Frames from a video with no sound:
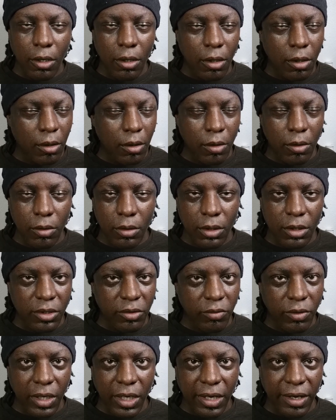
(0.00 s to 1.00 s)
all
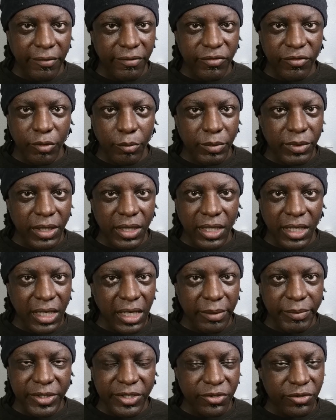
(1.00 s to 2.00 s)
derived from the
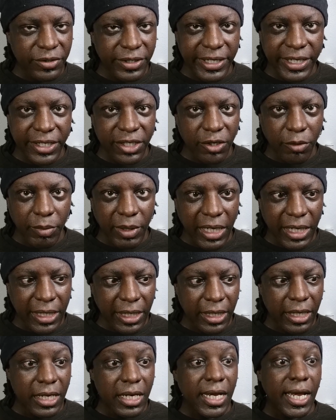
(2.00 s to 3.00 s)
chemistry in your body.